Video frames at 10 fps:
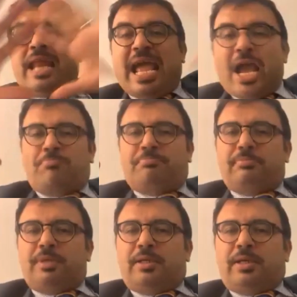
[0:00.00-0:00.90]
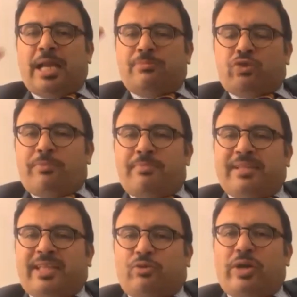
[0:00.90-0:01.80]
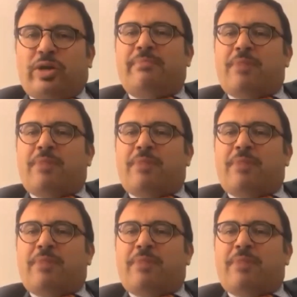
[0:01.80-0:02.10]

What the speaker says: America. It does not matter.